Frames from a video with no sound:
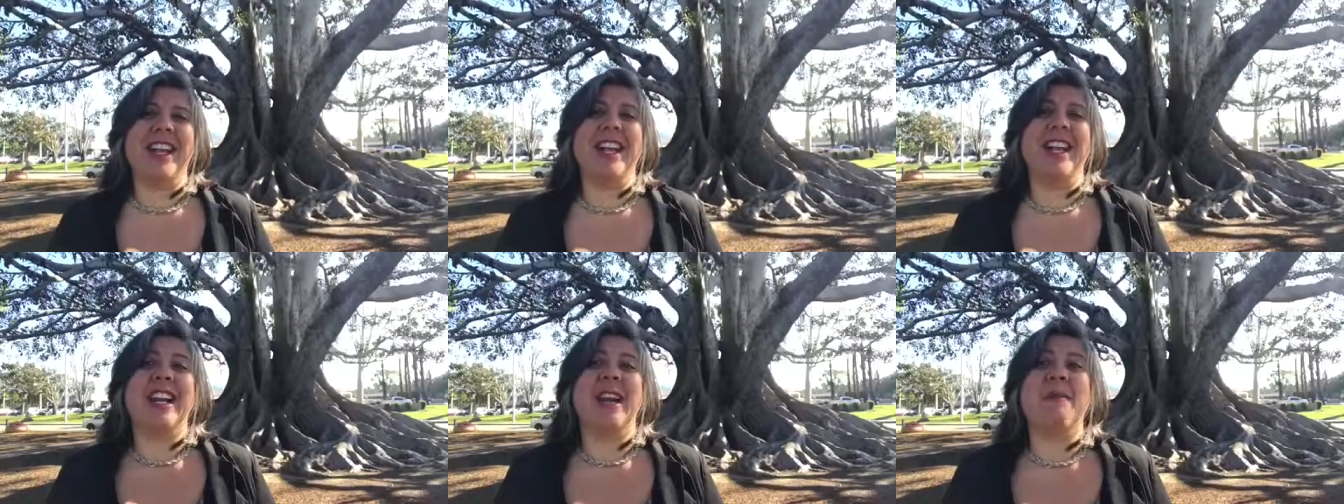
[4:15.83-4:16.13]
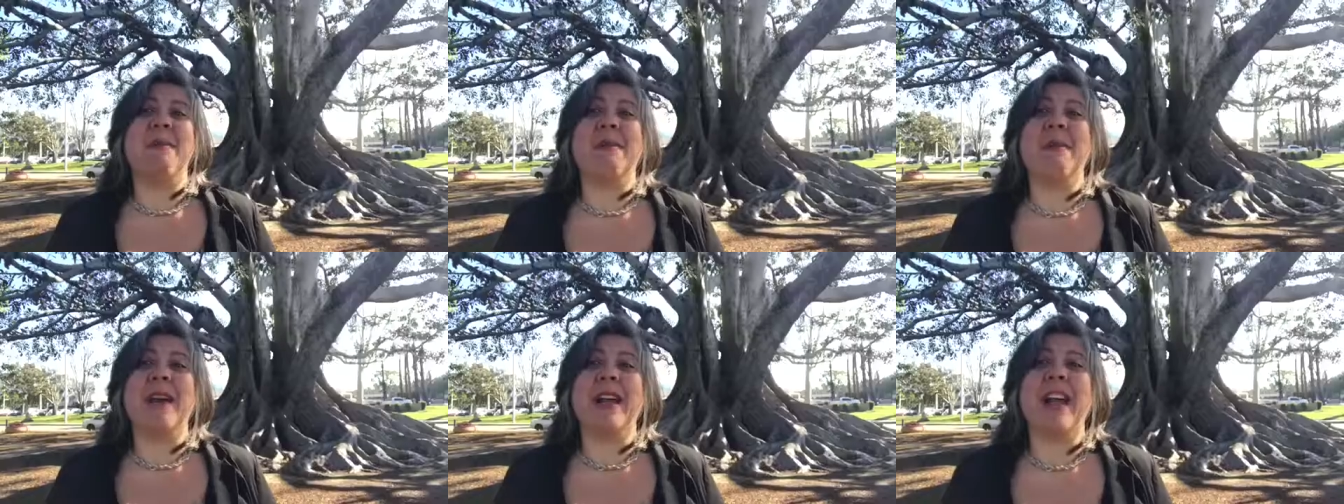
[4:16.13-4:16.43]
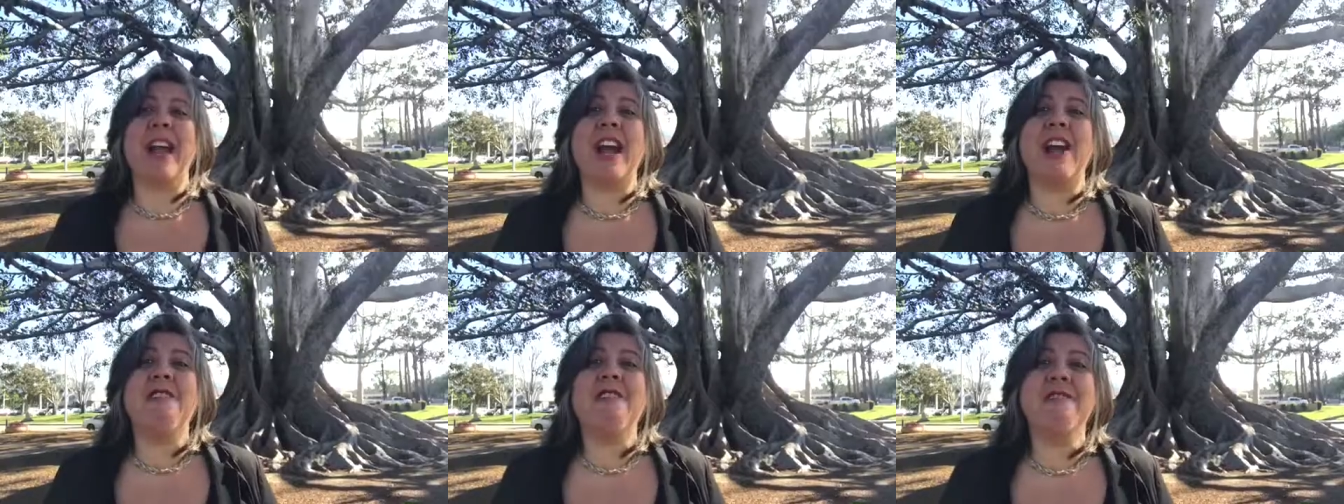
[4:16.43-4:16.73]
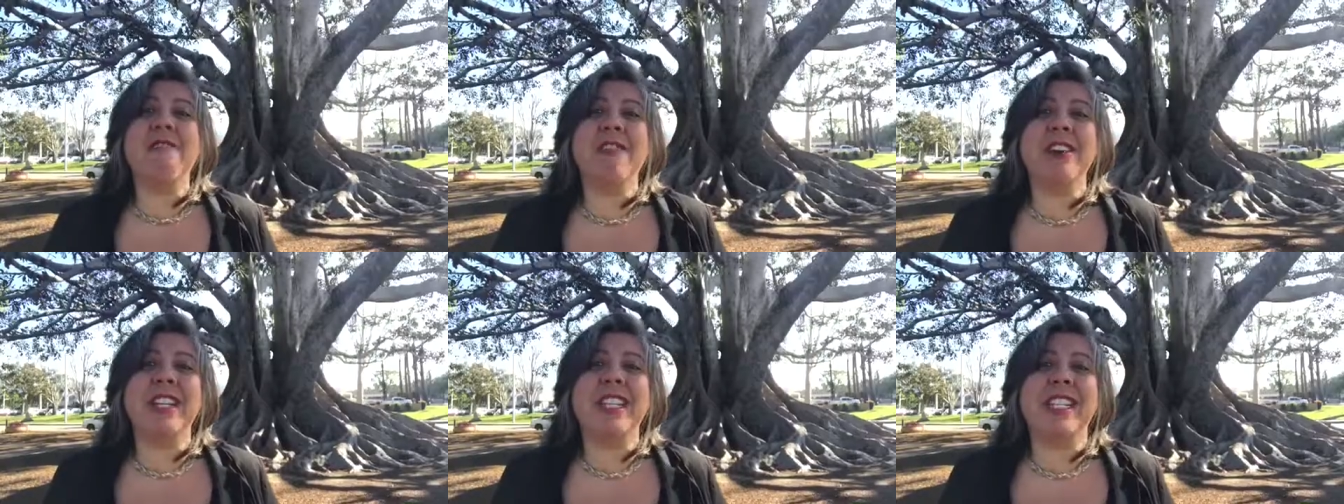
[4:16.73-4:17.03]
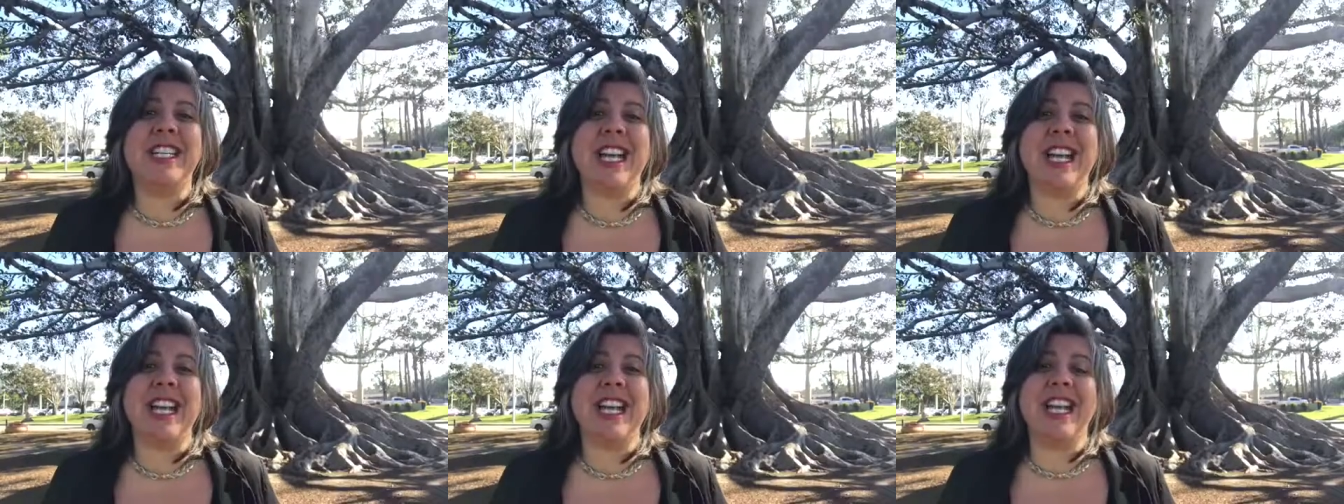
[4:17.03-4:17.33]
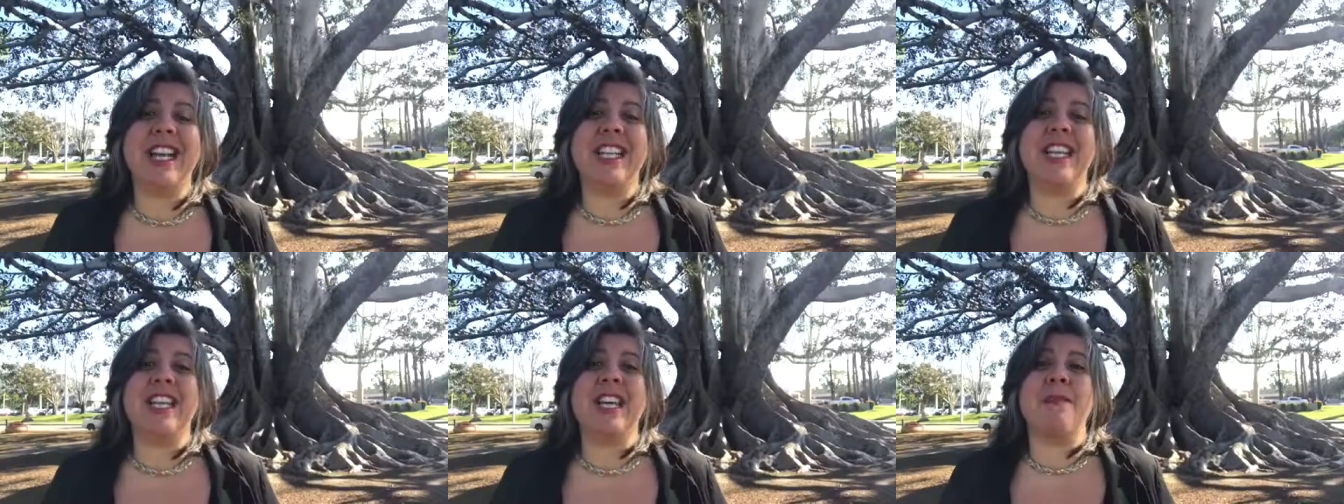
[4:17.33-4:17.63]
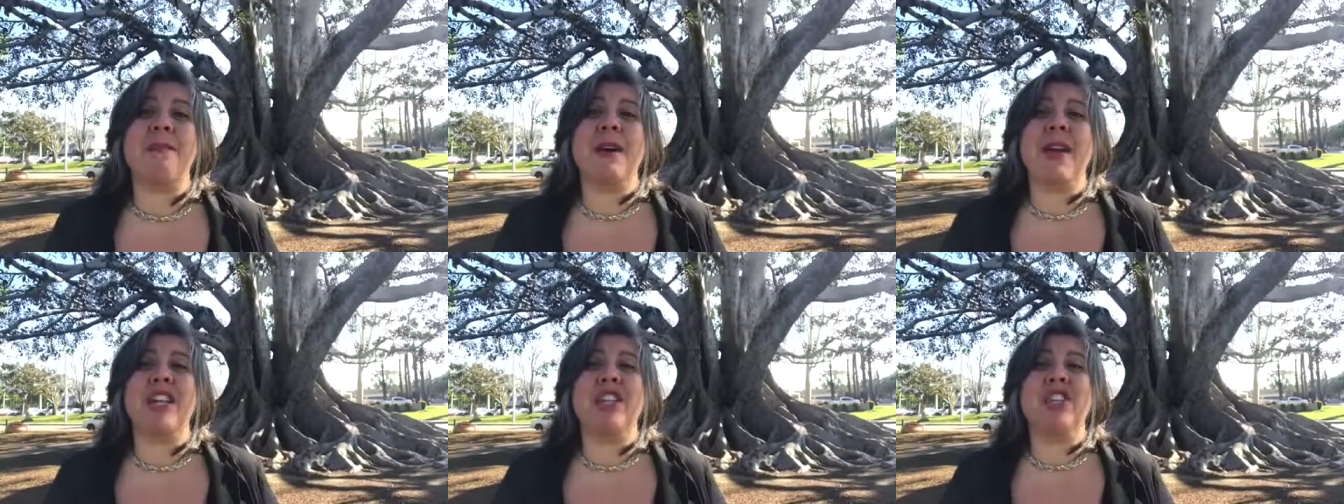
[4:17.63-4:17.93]
And I pray every day
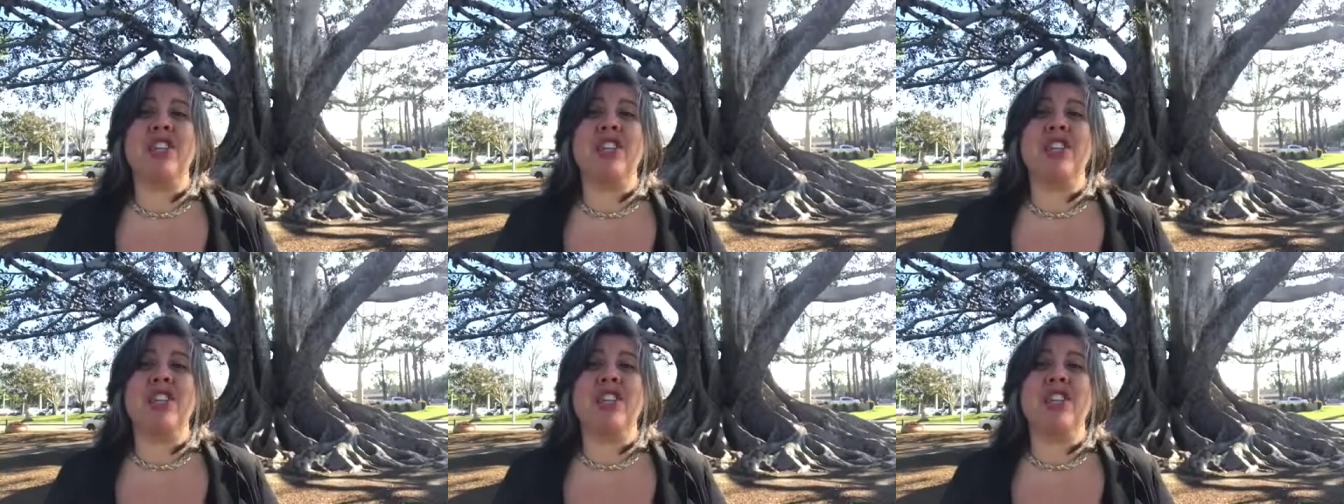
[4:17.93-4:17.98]
that my